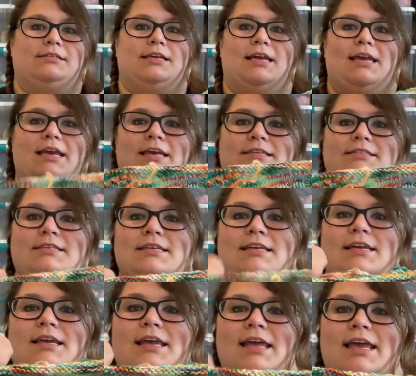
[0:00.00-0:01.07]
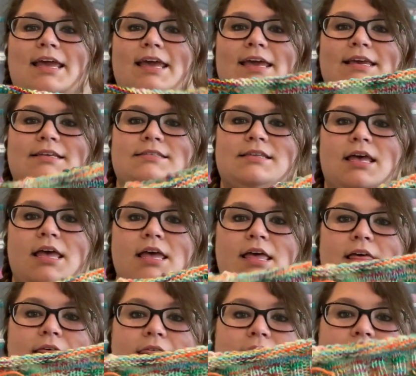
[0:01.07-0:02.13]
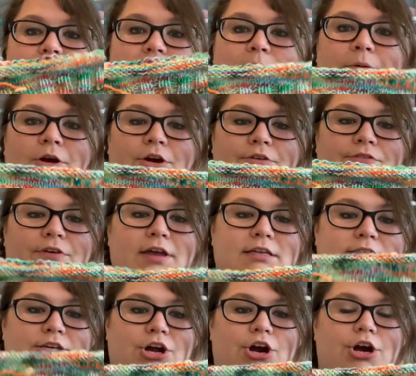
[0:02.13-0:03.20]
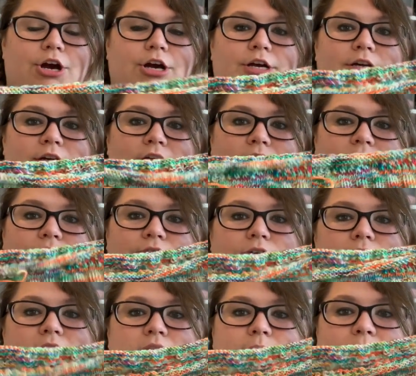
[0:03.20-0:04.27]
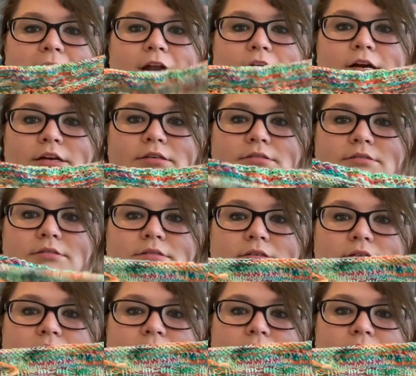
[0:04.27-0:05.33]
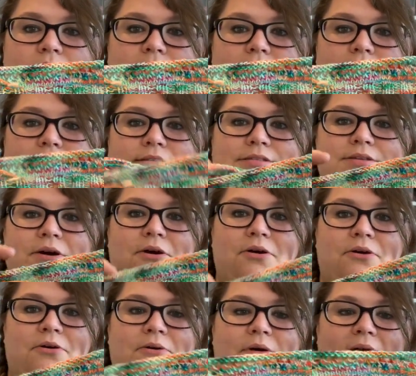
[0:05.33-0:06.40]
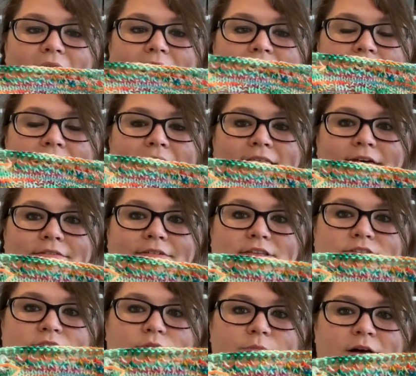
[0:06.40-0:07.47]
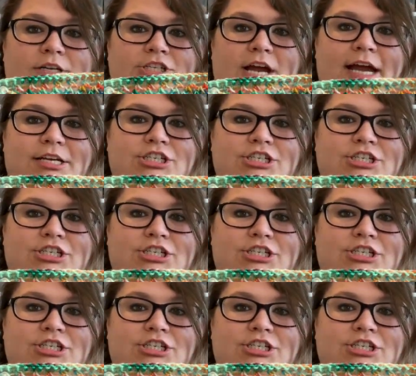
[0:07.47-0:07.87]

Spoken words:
it is the perfect yarn for this pattern. So I love it so much. I